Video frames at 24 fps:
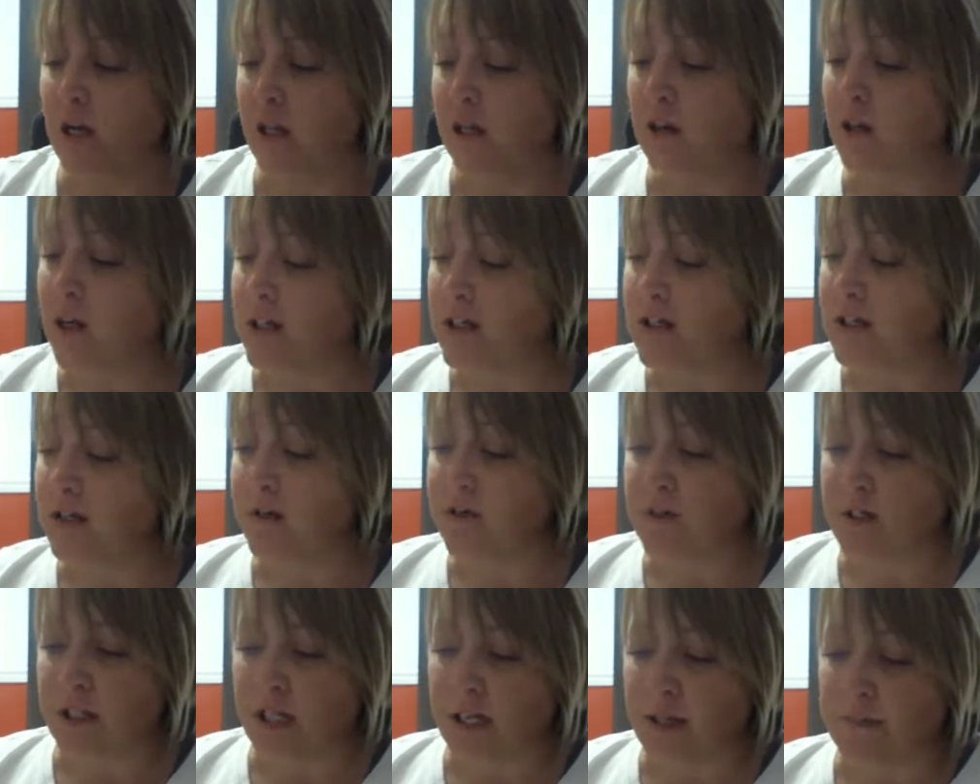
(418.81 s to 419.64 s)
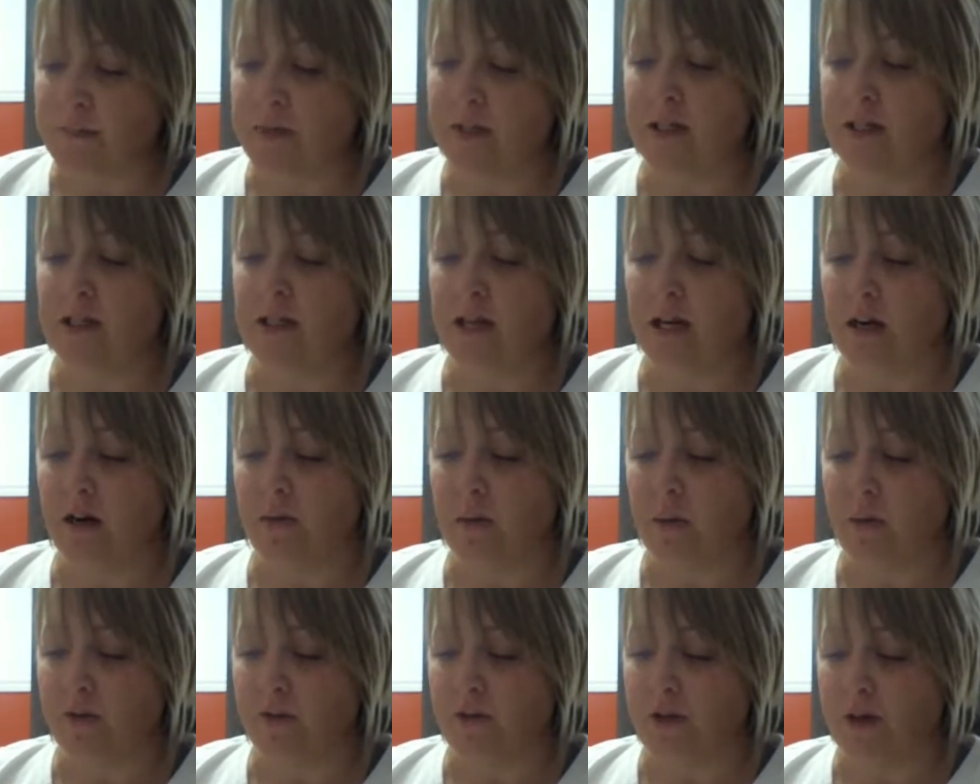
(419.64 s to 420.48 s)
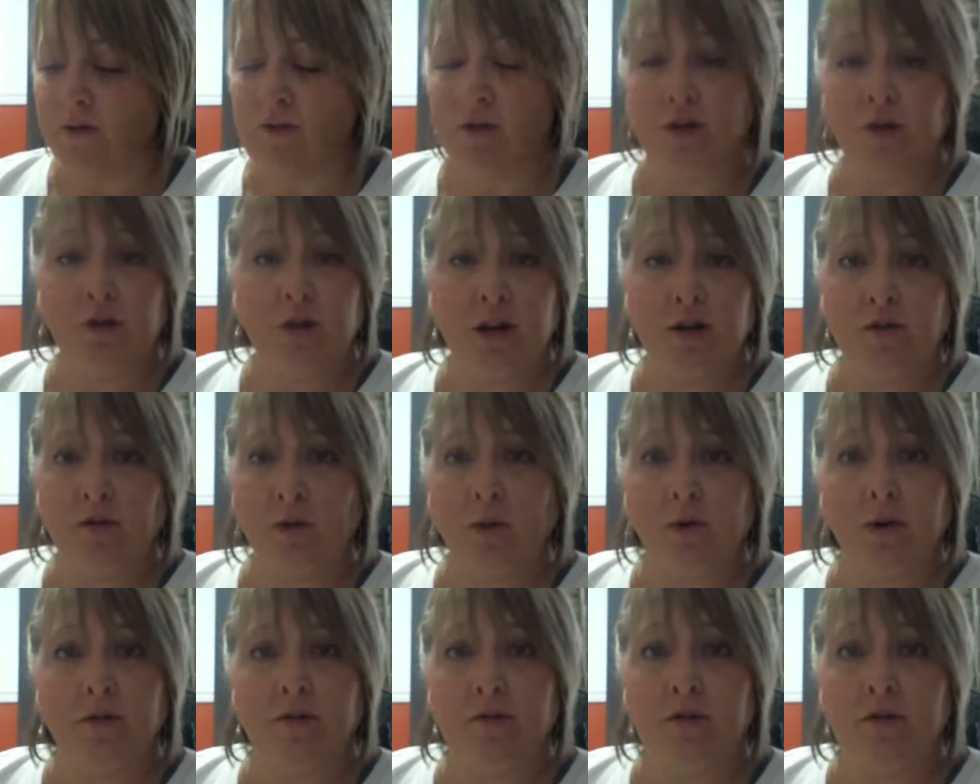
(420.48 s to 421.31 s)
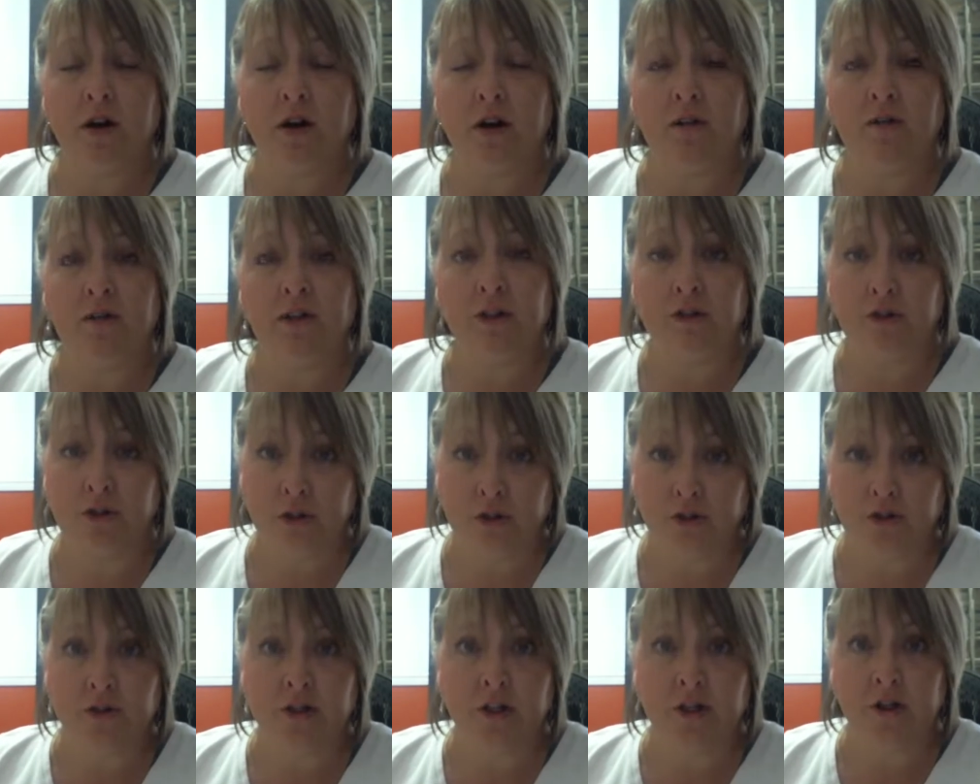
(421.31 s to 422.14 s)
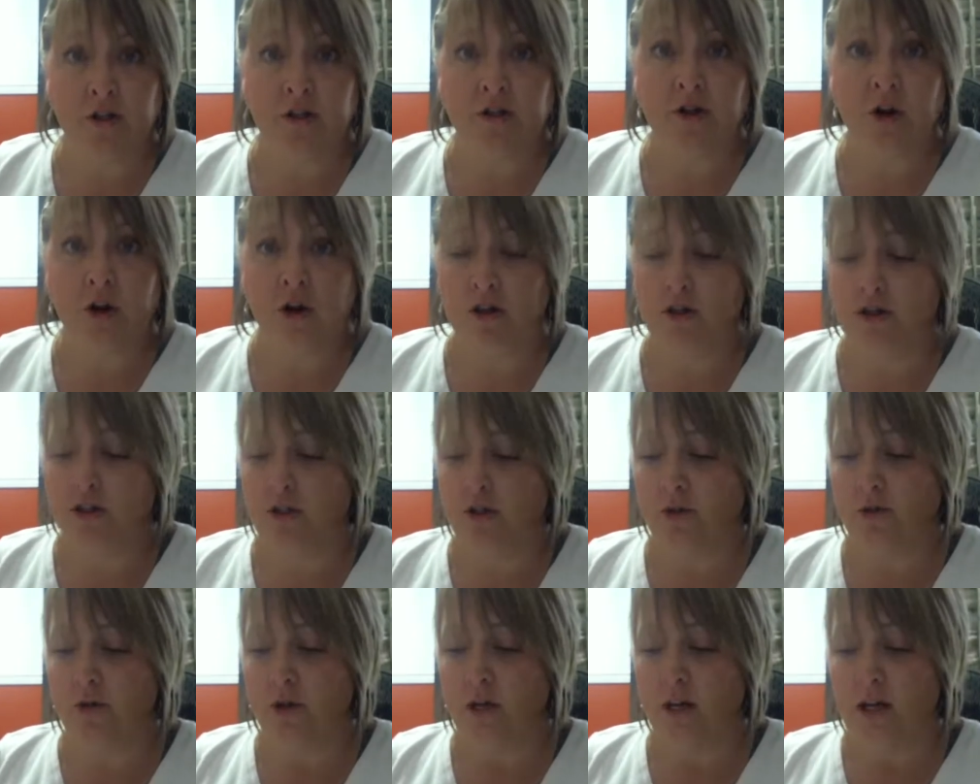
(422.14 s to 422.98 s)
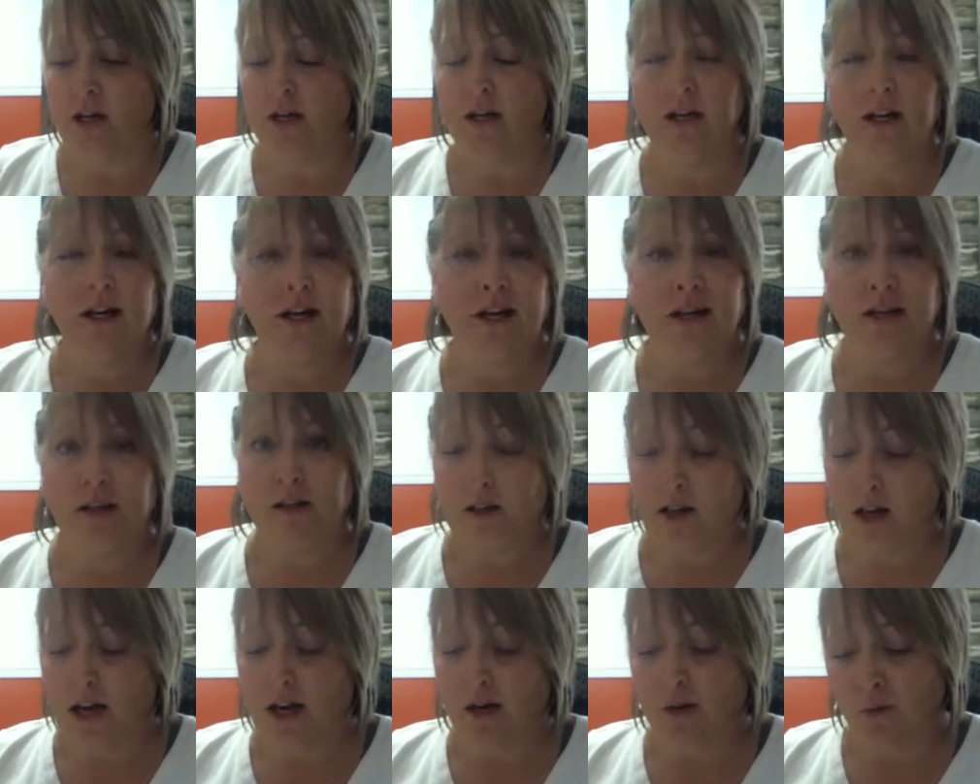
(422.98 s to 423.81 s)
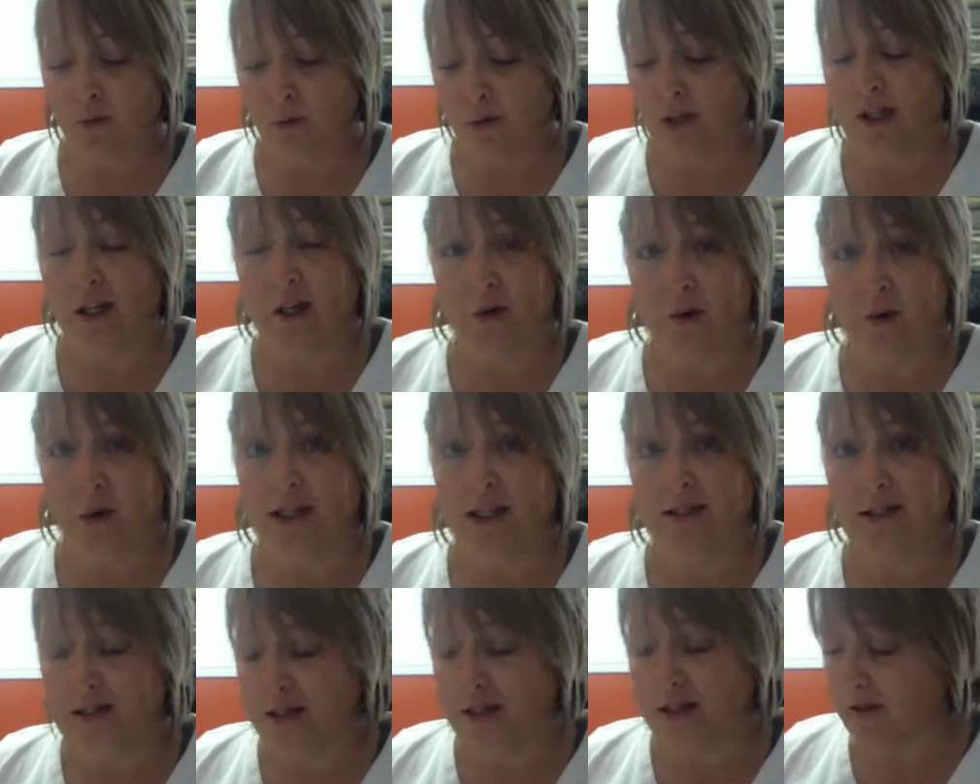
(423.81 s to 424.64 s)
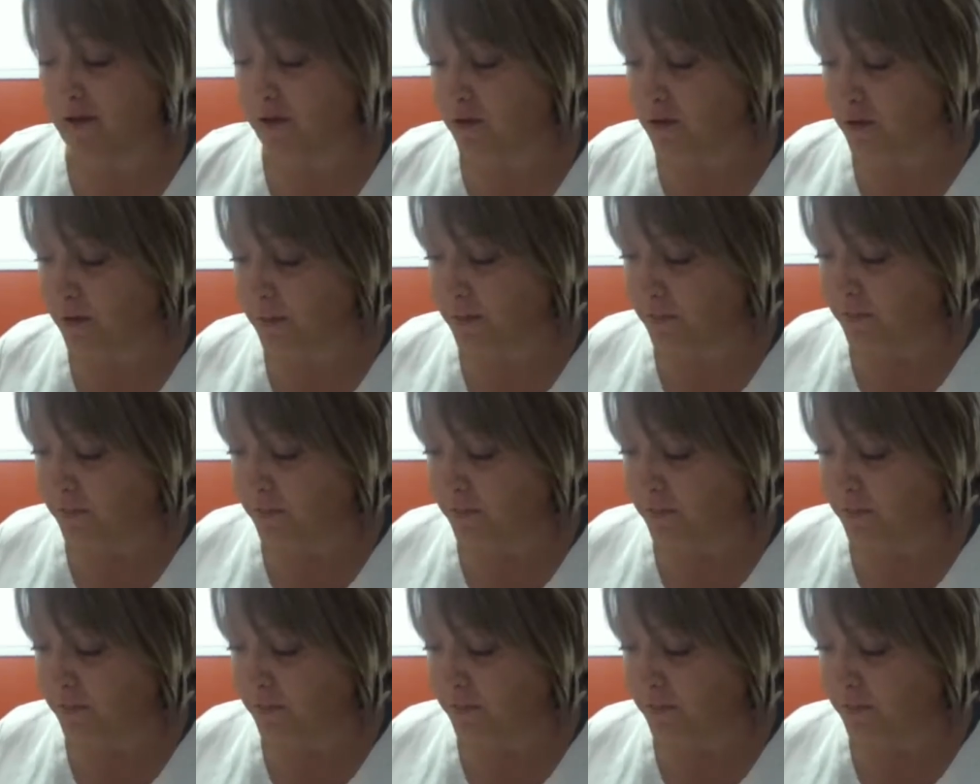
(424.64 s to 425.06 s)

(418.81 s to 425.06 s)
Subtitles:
Lots of tips in there about stuff you never would have of introducing your dog to, and really great stuff.